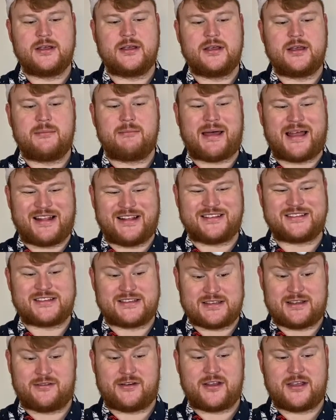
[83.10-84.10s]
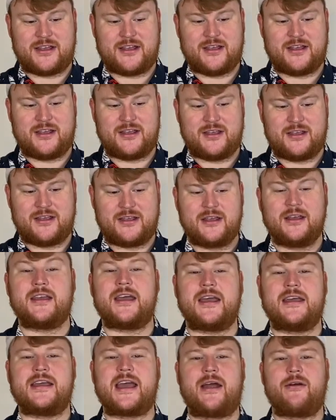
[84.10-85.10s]
Bowels, is that right? Okay,
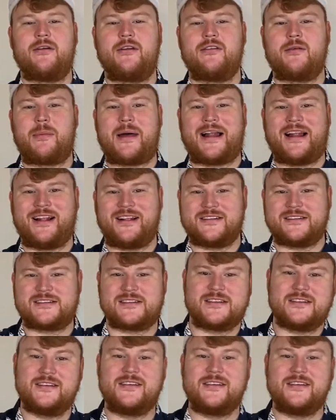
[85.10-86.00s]
Carol of the Bowels.